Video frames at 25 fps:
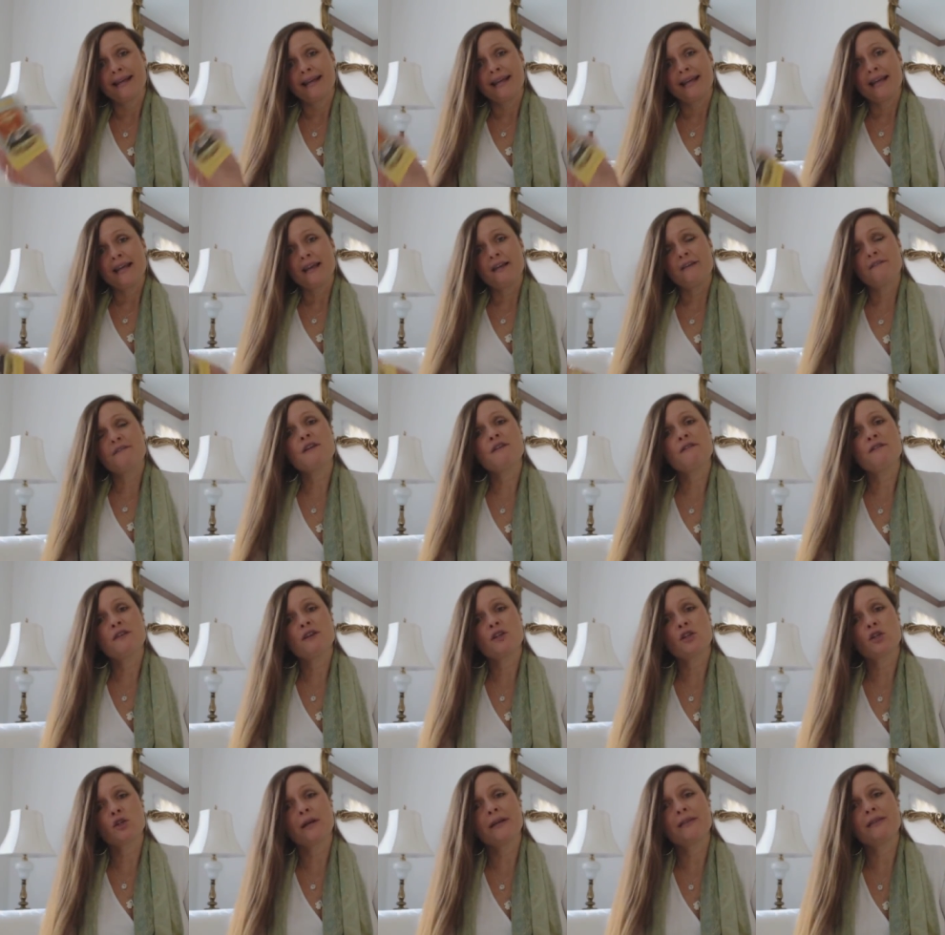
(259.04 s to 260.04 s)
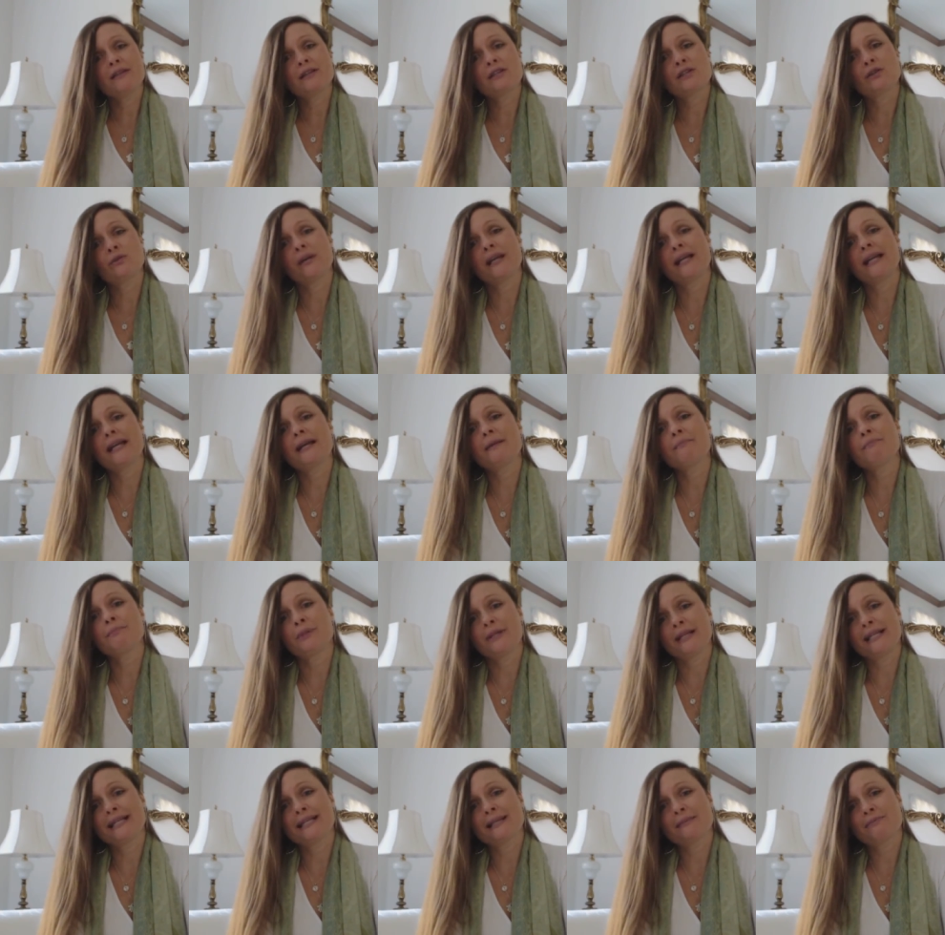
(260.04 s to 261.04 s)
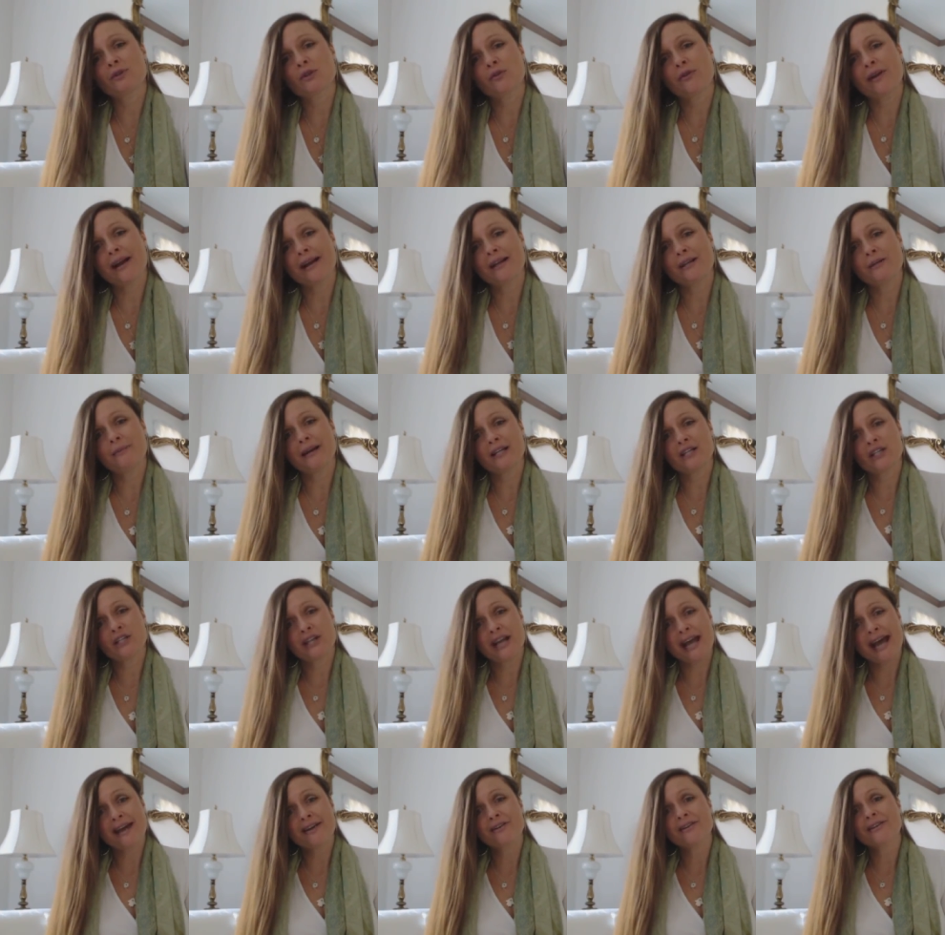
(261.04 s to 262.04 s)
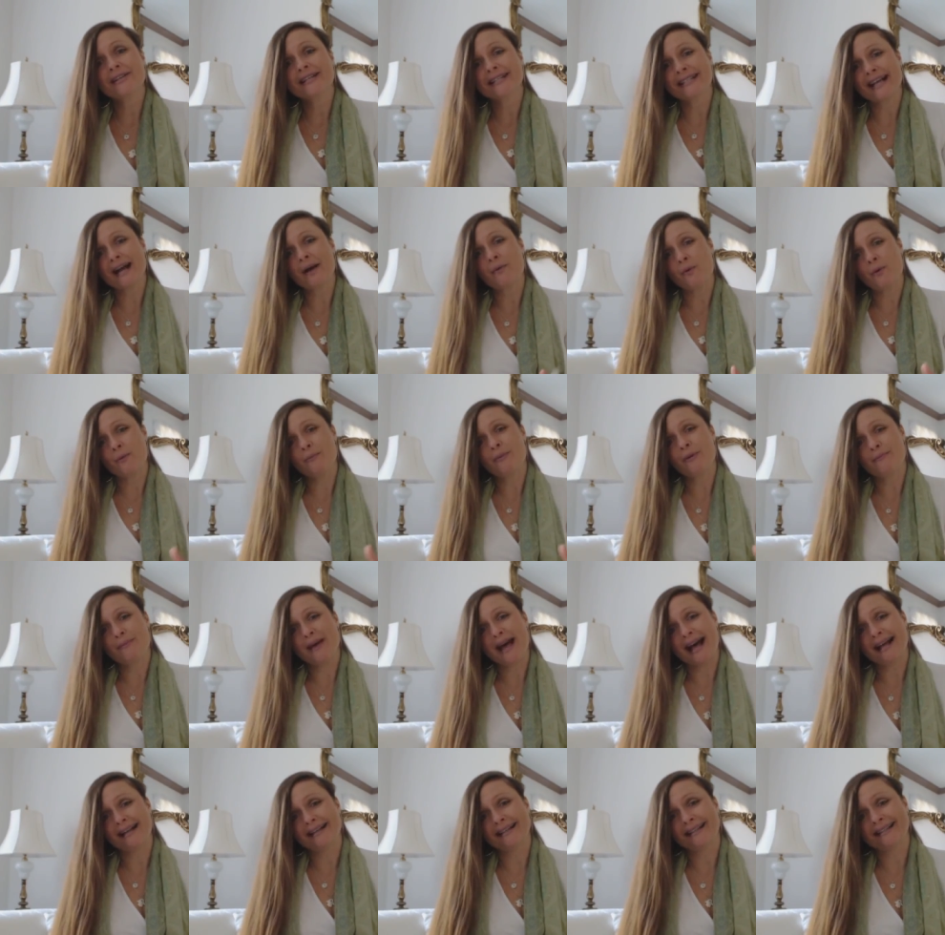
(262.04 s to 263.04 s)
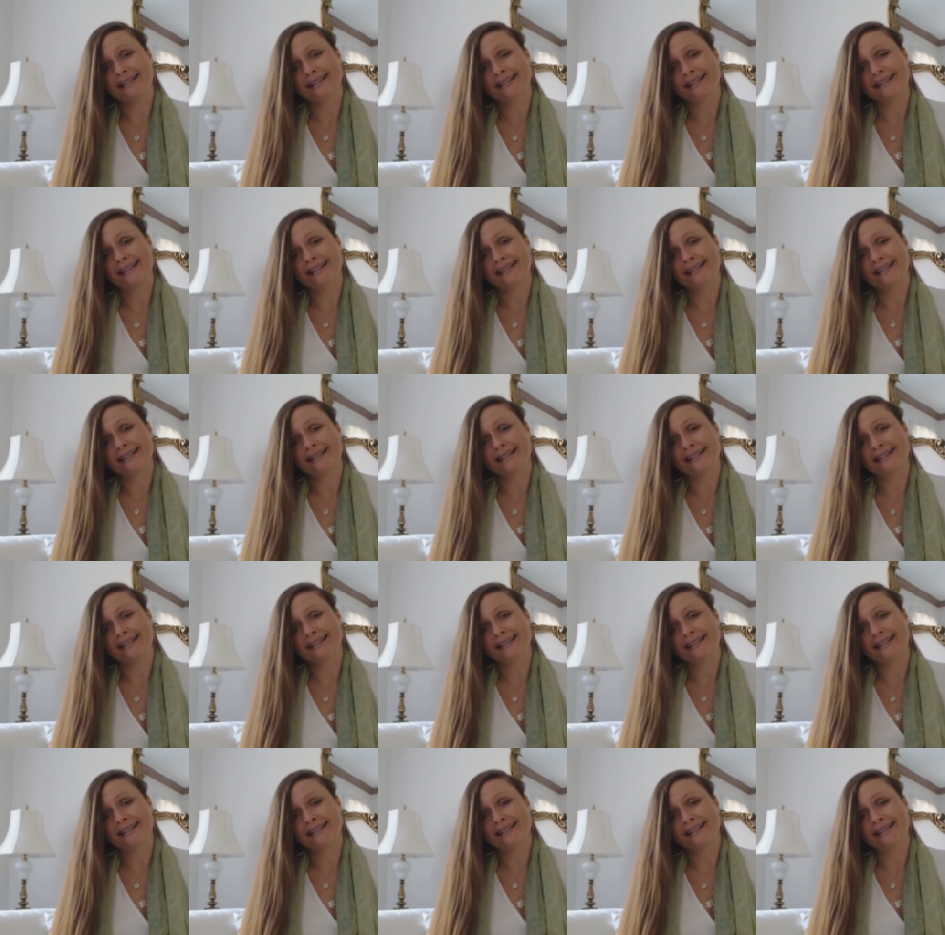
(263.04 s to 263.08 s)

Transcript: If you've enjoyed this reading, please subscribe to my channel because I will be back.